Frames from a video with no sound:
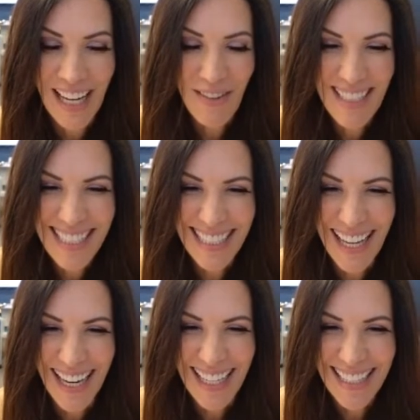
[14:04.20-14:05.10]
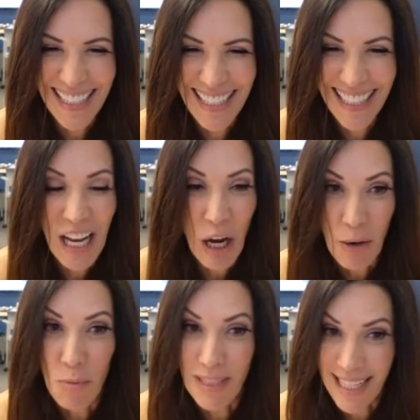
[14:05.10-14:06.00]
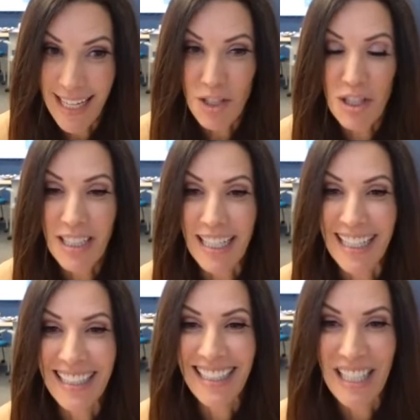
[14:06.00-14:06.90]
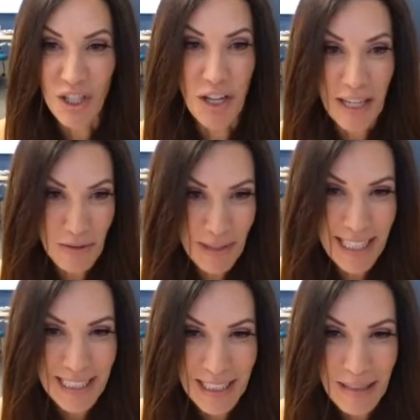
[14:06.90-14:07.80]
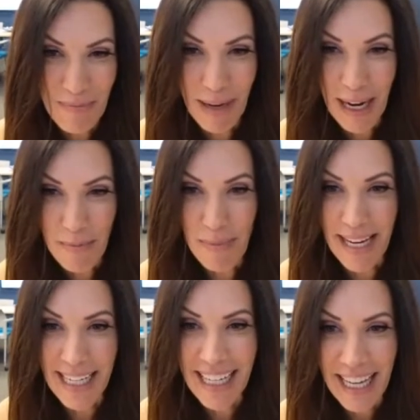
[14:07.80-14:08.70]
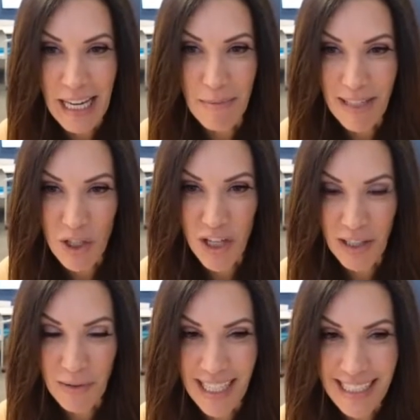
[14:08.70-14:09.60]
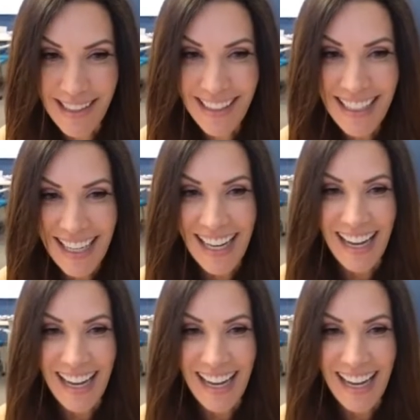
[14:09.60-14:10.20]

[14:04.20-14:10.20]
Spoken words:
Now, this slide was actually generated by Bing Image Generator.